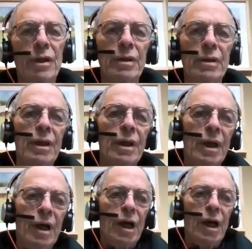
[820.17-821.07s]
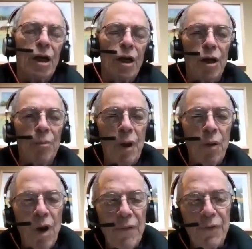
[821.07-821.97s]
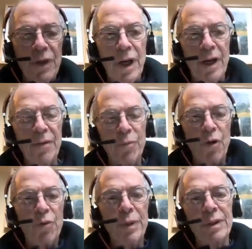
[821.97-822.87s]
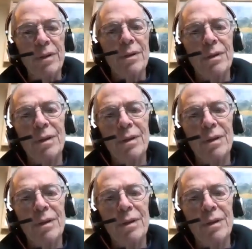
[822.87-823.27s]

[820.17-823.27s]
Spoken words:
And my wife and I have both been